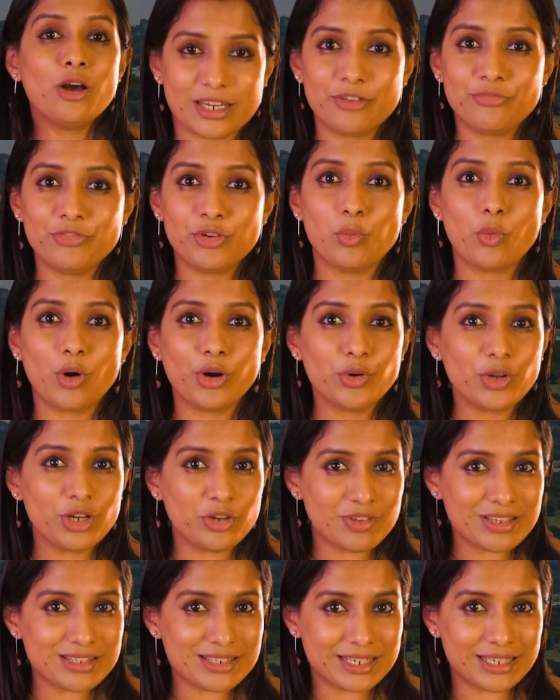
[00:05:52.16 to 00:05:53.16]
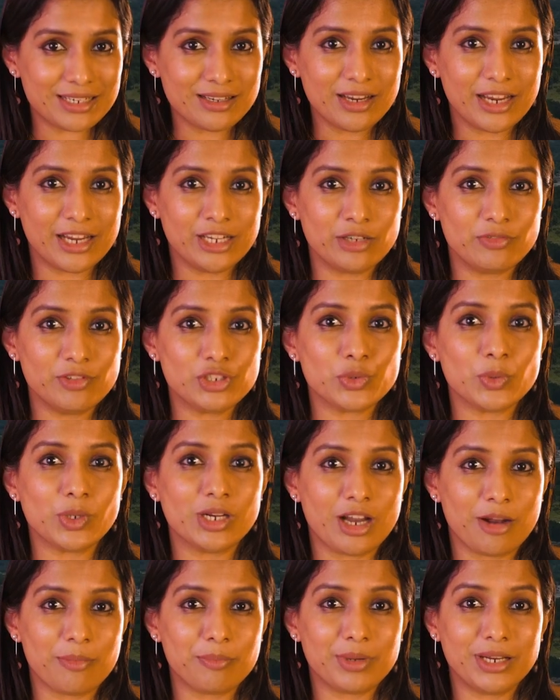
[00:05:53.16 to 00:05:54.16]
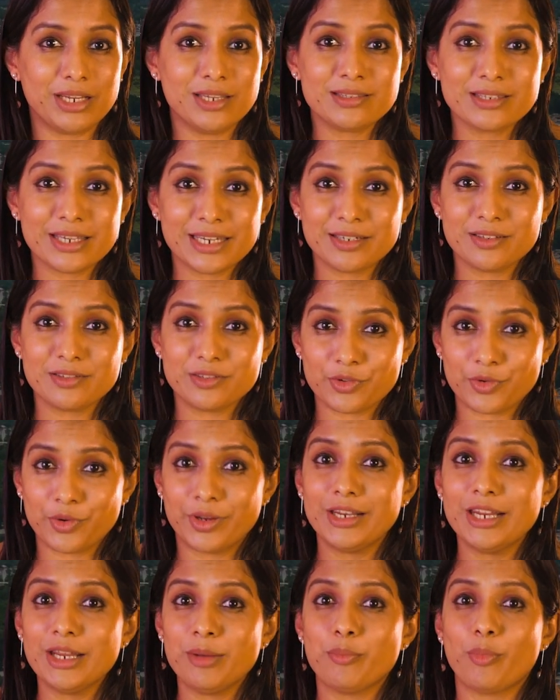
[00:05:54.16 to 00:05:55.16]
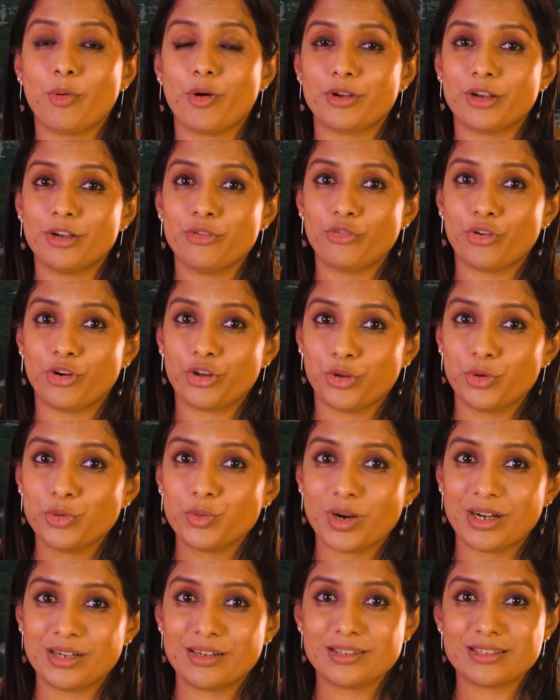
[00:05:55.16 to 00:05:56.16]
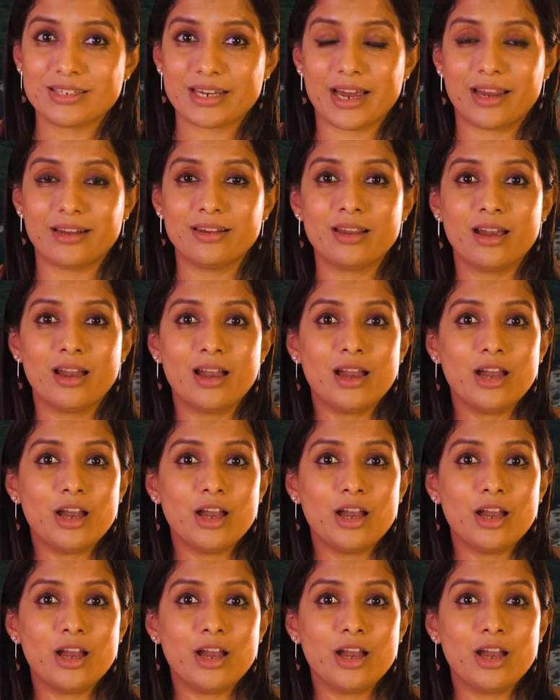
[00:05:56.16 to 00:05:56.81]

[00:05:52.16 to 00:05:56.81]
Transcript: If you want to invest in individual companies, it is really important for you to understand